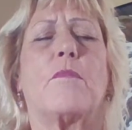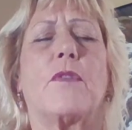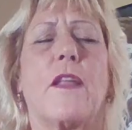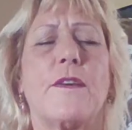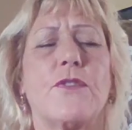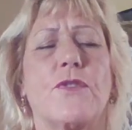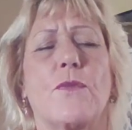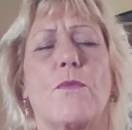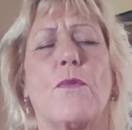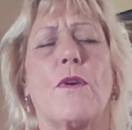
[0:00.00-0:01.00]
Bless
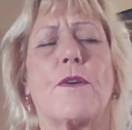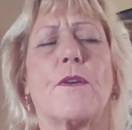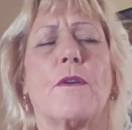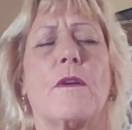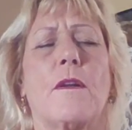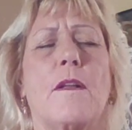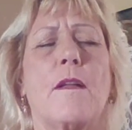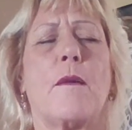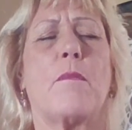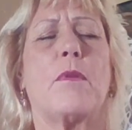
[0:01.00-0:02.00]
your water.
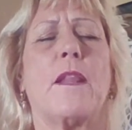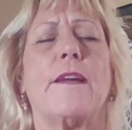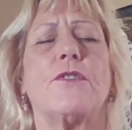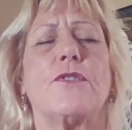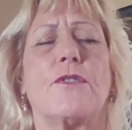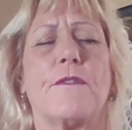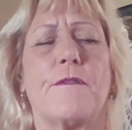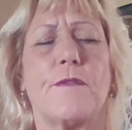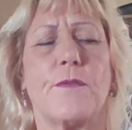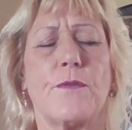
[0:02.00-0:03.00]
Bless your
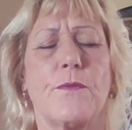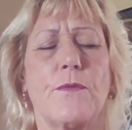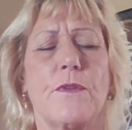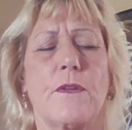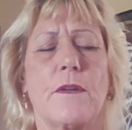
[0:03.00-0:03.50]
food.